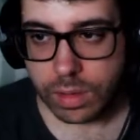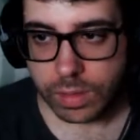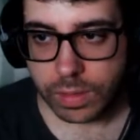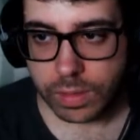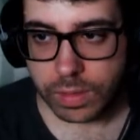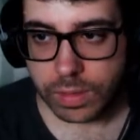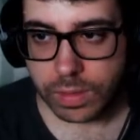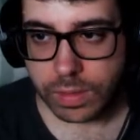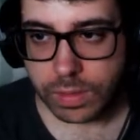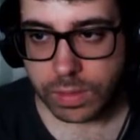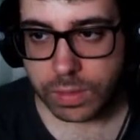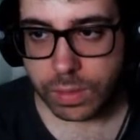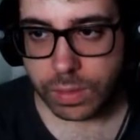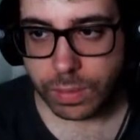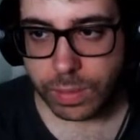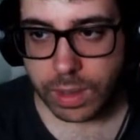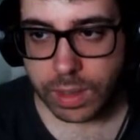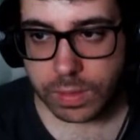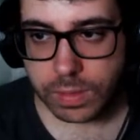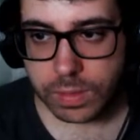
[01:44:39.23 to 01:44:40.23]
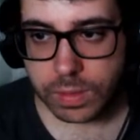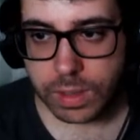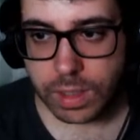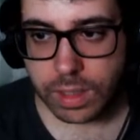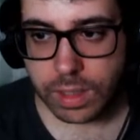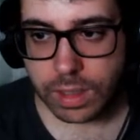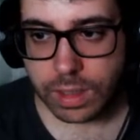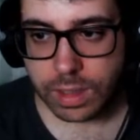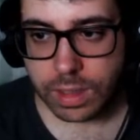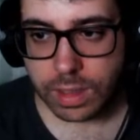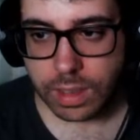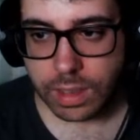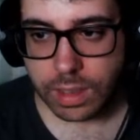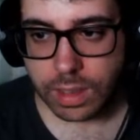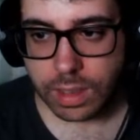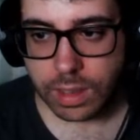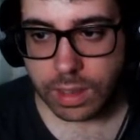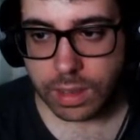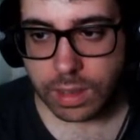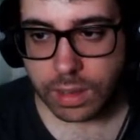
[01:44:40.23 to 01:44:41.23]
Just so we can see it in
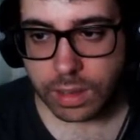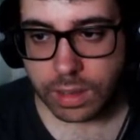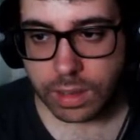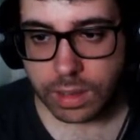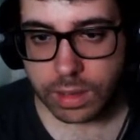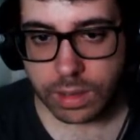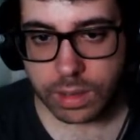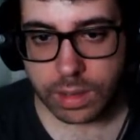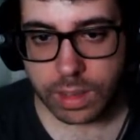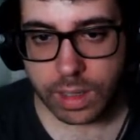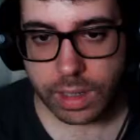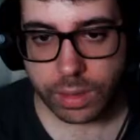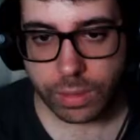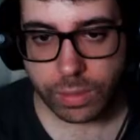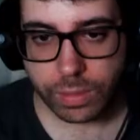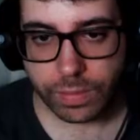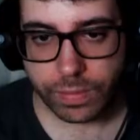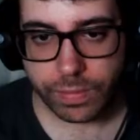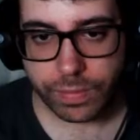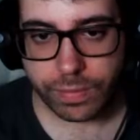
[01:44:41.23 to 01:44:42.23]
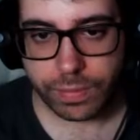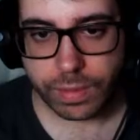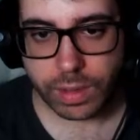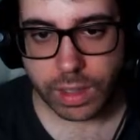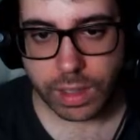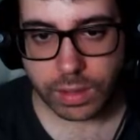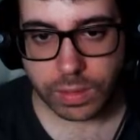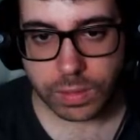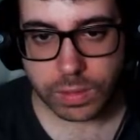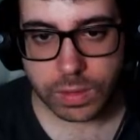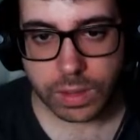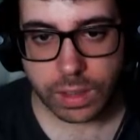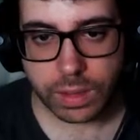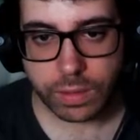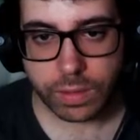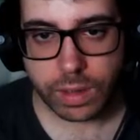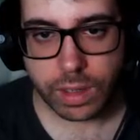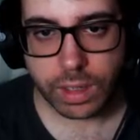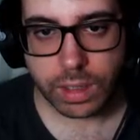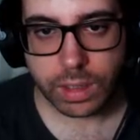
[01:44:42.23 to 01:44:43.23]
the actual freaking
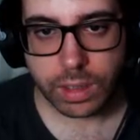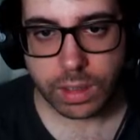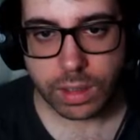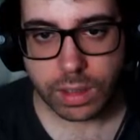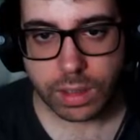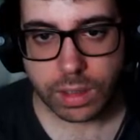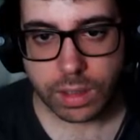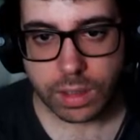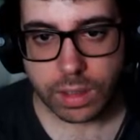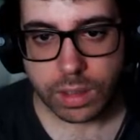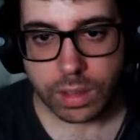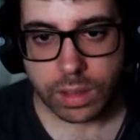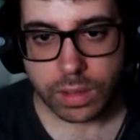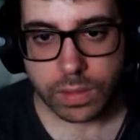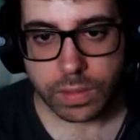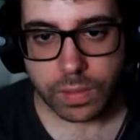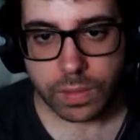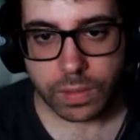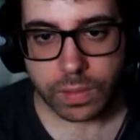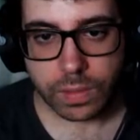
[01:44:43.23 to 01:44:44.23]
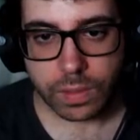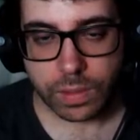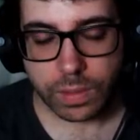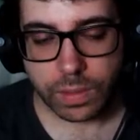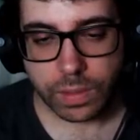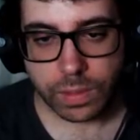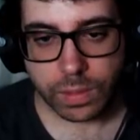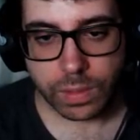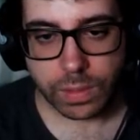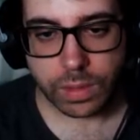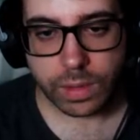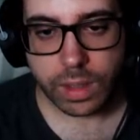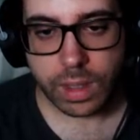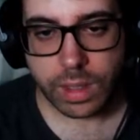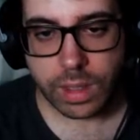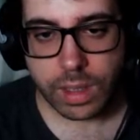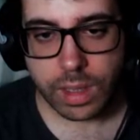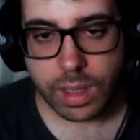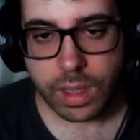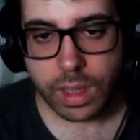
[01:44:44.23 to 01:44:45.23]
scenery. So,
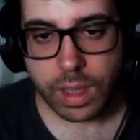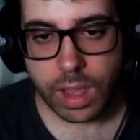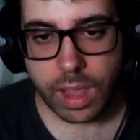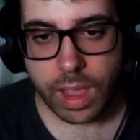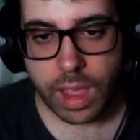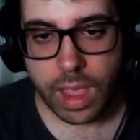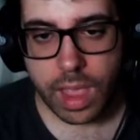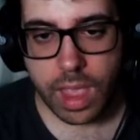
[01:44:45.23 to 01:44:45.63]
no.